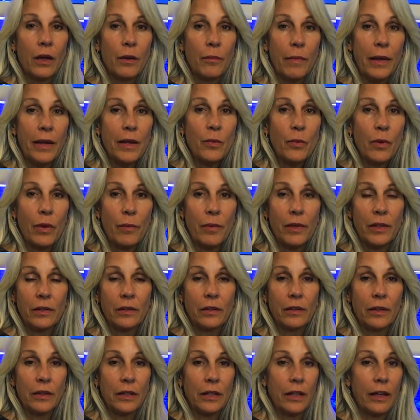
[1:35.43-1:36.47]
Many
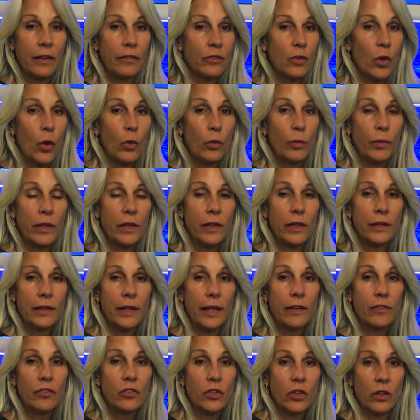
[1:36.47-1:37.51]
women have told me that
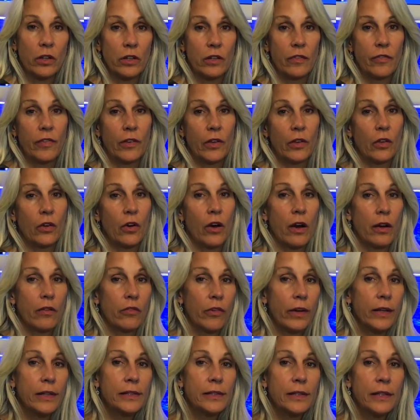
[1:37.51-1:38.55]
they've started to feel their heart
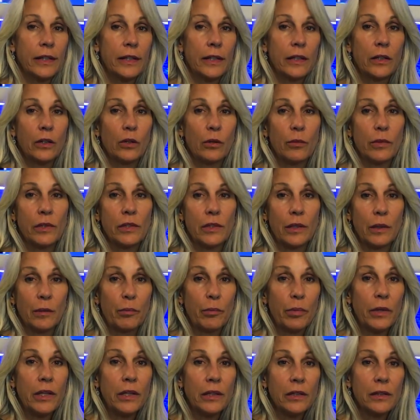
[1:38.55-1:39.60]
racing or missing
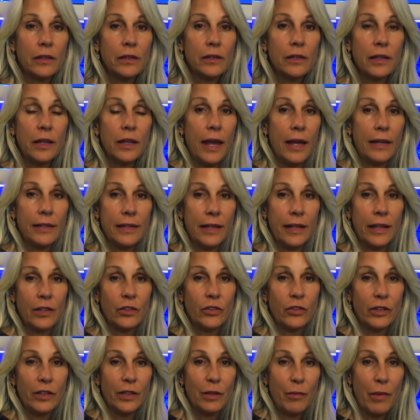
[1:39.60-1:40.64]
beats as they
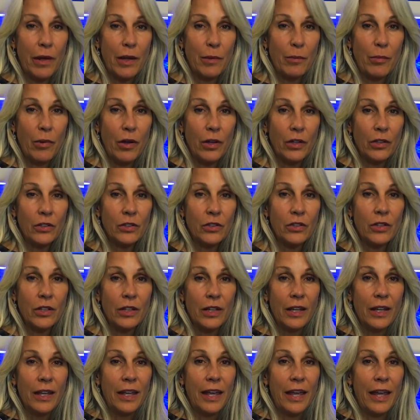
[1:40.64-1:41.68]
enter into
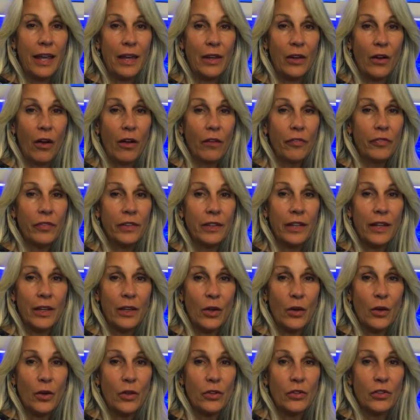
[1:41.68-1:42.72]
menopause, and often they
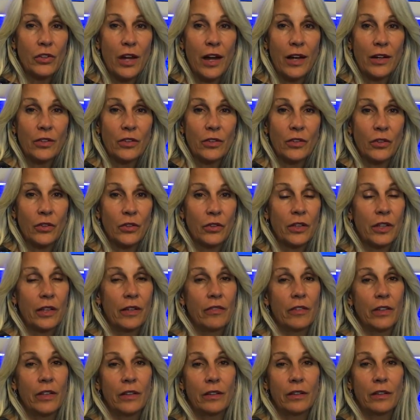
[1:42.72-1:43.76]
go to their doctor and they're
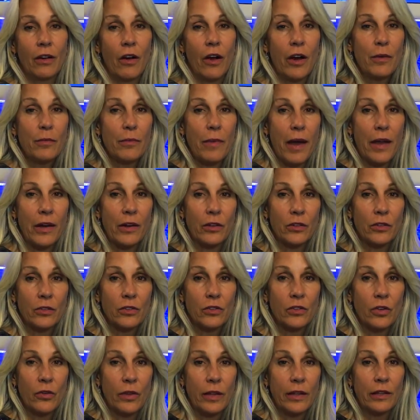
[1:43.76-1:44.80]
given heart monitors
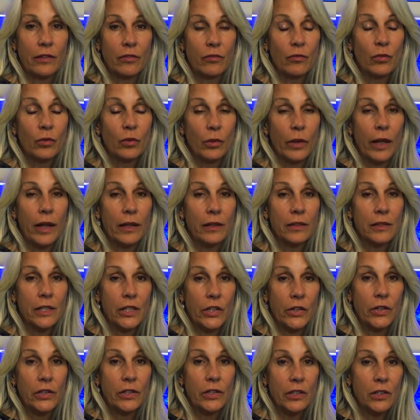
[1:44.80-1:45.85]
so they can rule out
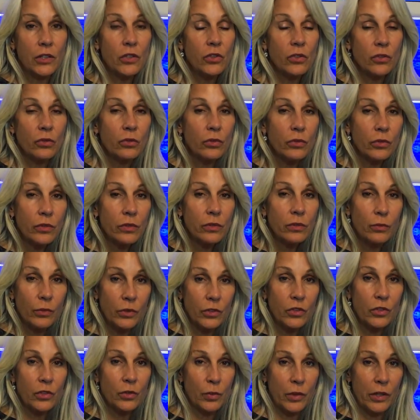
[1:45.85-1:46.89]
serious issues,
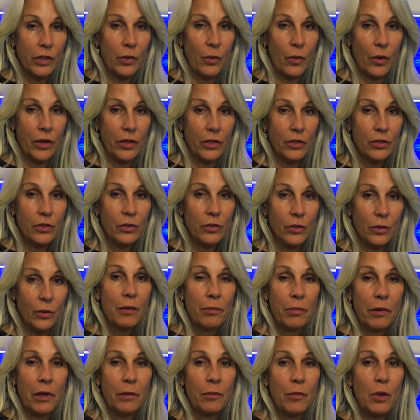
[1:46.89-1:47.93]
which is what you want to do.
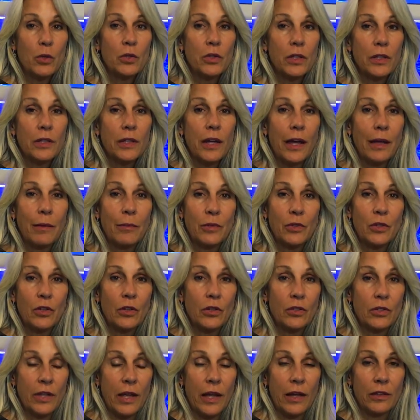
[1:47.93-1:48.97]
But most of the time it
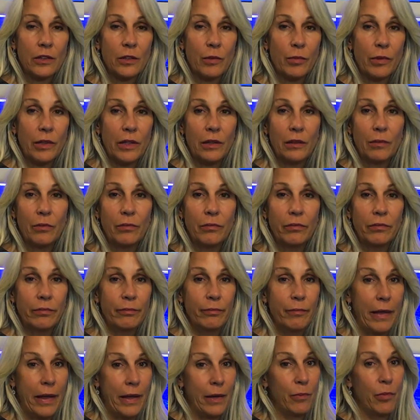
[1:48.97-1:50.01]
turns out to be
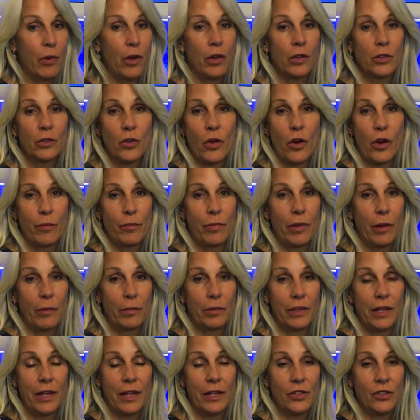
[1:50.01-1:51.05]
menopause heart
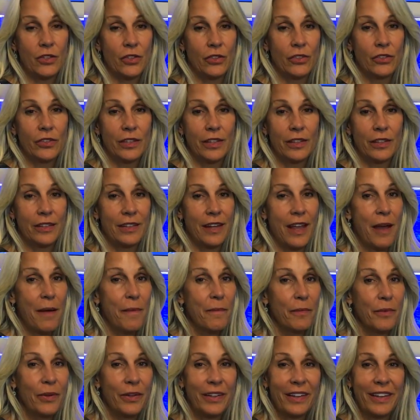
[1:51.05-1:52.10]
palpitations, and
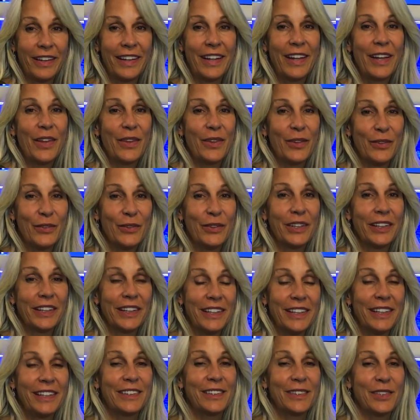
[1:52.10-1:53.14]
yep, there
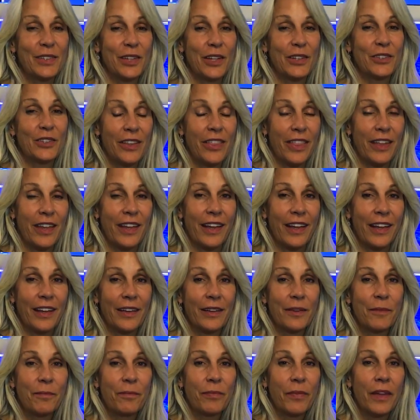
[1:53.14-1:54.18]
really is such a
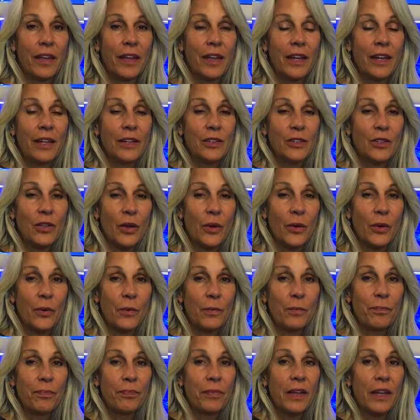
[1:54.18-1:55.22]
thing.
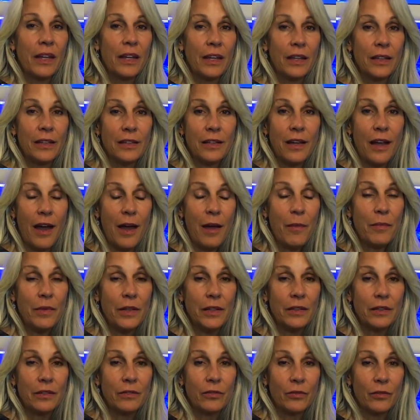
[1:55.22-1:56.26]
So it's
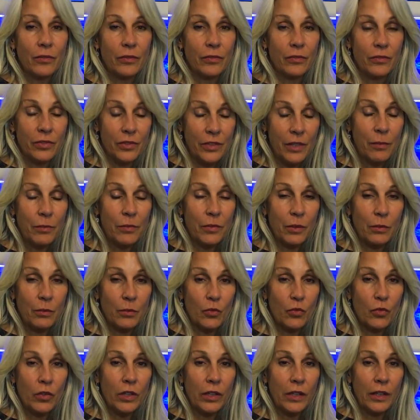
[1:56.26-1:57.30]
common
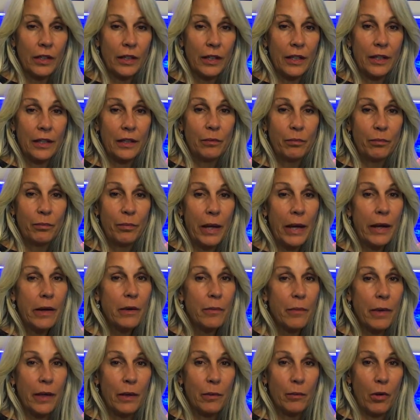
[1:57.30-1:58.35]
symptoms really in
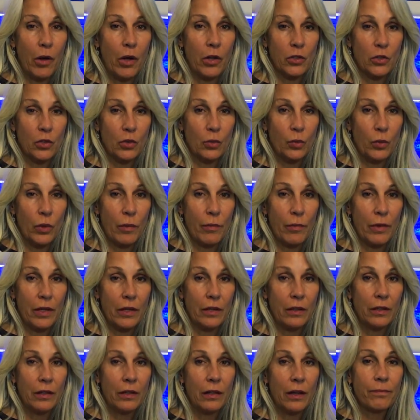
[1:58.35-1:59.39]
perimenopausal
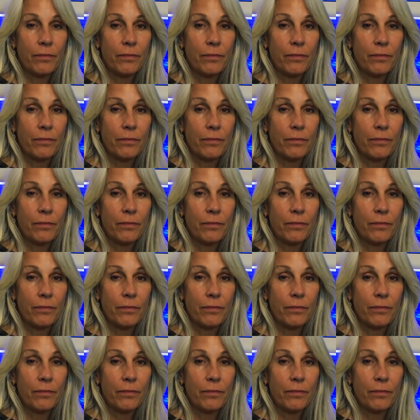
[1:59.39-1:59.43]
women.